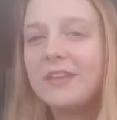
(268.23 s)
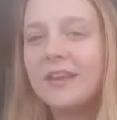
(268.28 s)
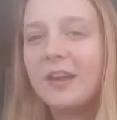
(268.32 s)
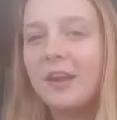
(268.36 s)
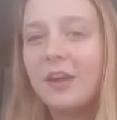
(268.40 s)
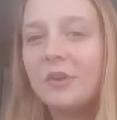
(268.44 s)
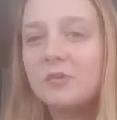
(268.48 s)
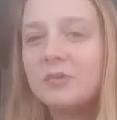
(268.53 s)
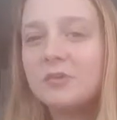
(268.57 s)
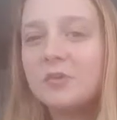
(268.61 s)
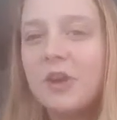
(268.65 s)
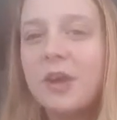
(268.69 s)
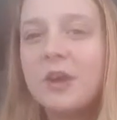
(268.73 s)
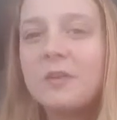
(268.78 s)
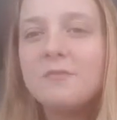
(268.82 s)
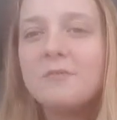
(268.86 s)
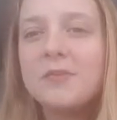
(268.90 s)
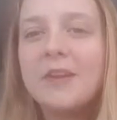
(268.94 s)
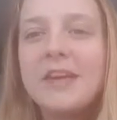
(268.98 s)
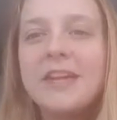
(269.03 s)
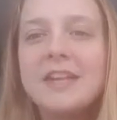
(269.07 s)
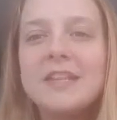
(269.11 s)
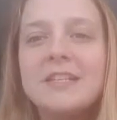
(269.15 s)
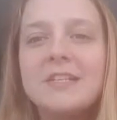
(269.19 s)
think I'll try and
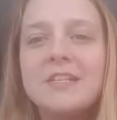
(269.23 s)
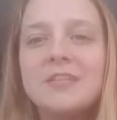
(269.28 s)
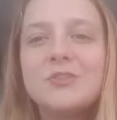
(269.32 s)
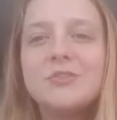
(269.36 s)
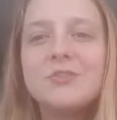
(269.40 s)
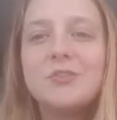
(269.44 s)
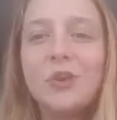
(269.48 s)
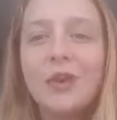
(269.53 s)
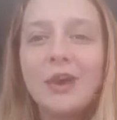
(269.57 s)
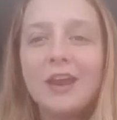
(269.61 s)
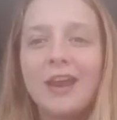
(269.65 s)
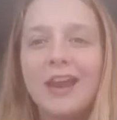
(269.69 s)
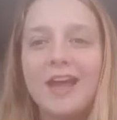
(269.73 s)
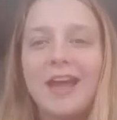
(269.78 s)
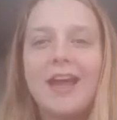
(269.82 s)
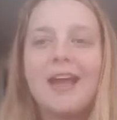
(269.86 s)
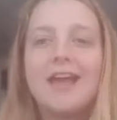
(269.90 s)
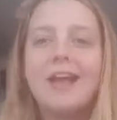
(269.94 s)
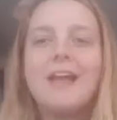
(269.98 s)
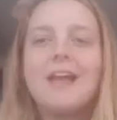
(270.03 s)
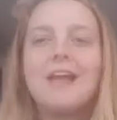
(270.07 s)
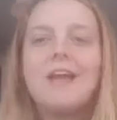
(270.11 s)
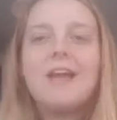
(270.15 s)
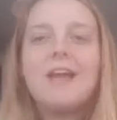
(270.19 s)
read Chocolat,